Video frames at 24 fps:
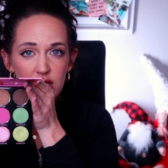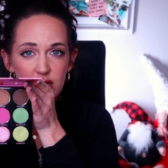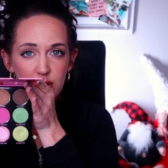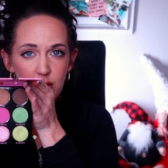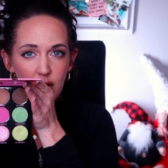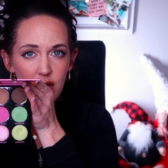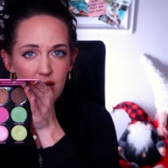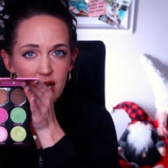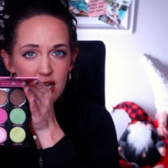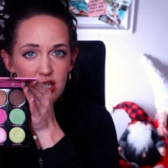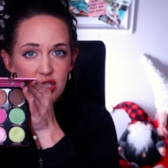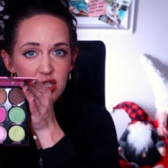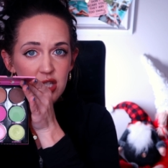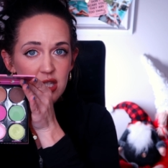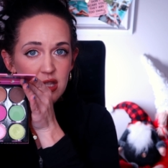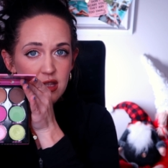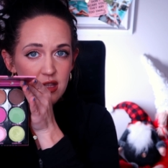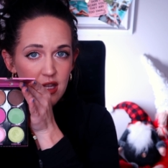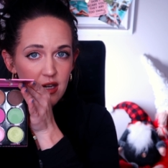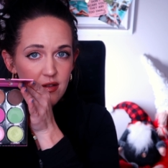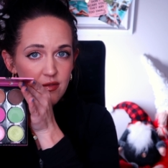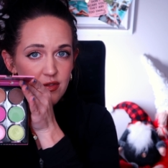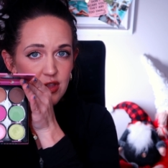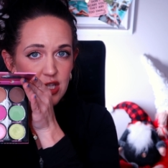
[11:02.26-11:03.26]
as well. I actually
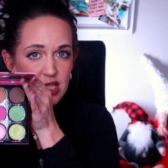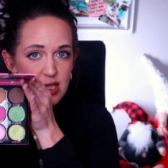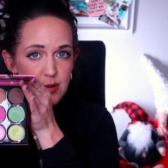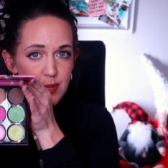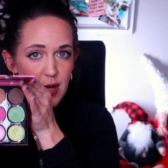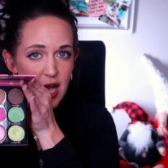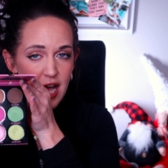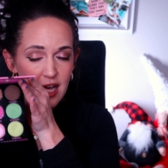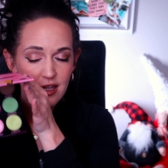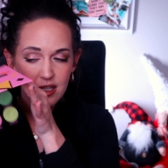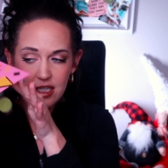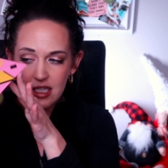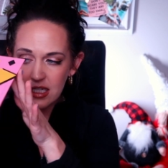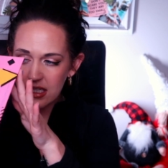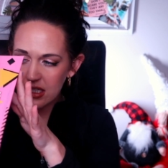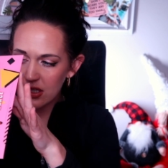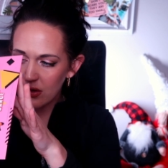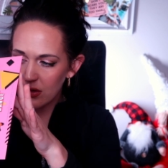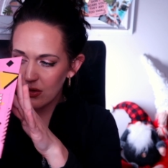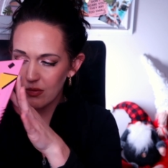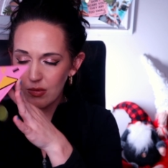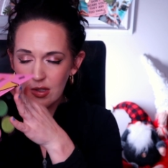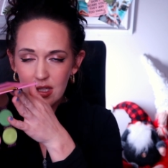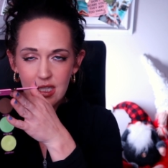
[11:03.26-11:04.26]
love this
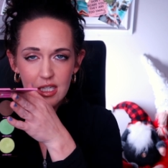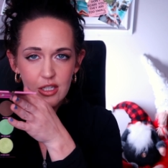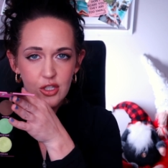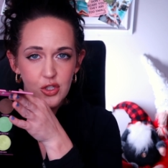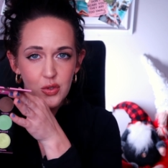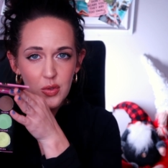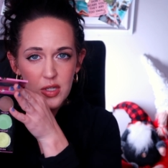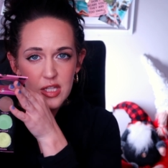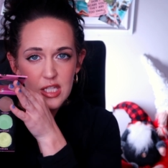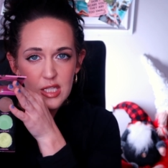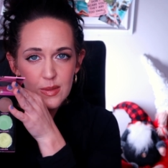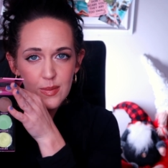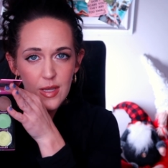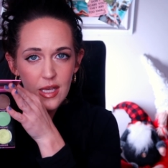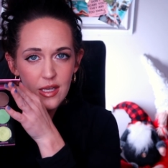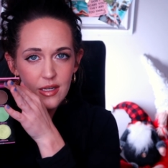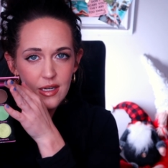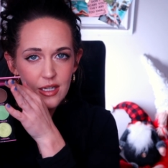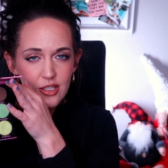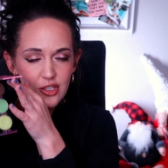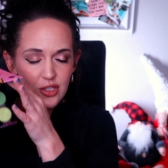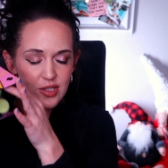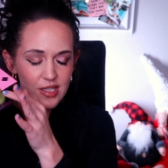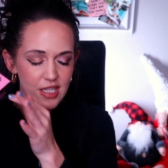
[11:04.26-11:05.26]
palette, or really enjoy this
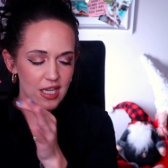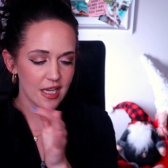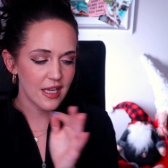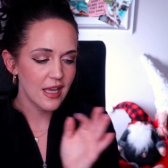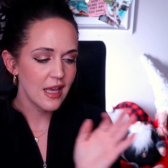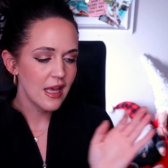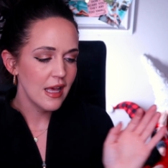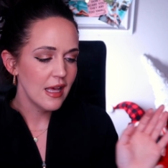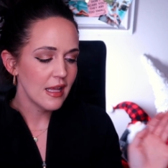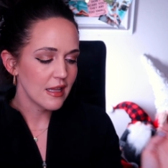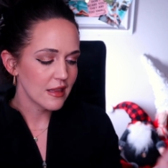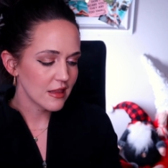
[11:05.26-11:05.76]
palette, I should say.